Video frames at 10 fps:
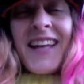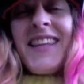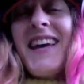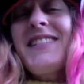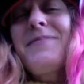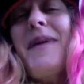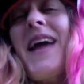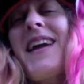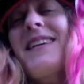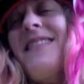Let's
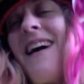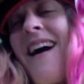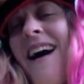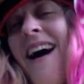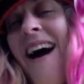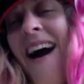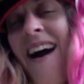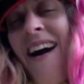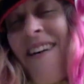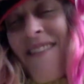make
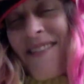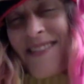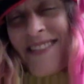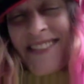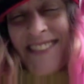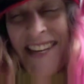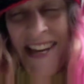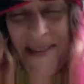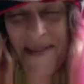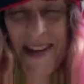love
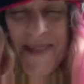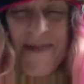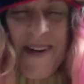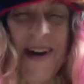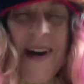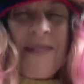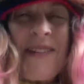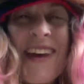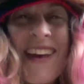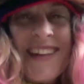with the
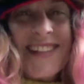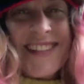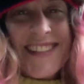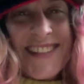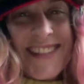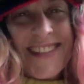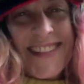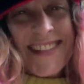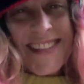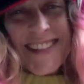moment.
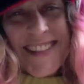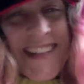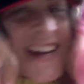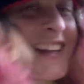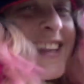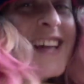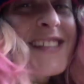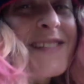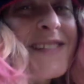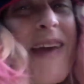
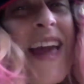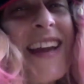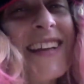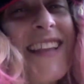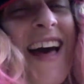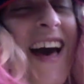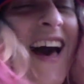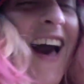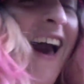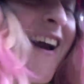Let's make
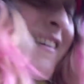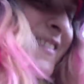love